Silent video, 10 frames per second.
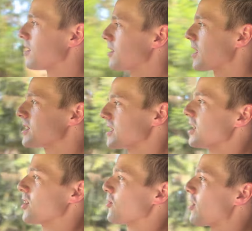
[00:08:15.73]
That is
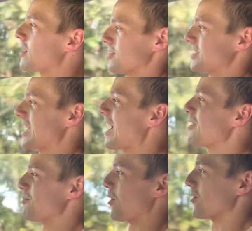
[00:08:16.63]
in and around
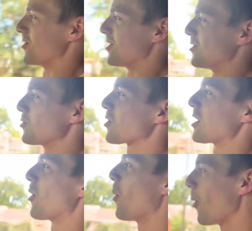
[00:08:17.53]
town mode. You can
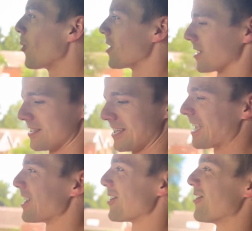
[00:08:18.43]
haul it
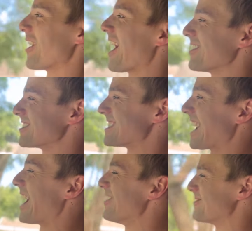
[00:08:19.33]
in and around
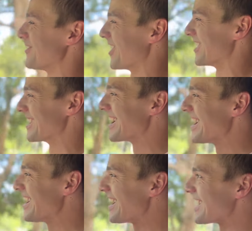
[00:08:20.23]
town mode.
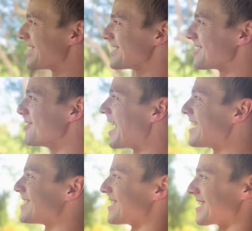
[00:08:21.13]
It is
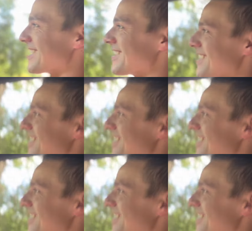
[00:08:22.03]
amazing.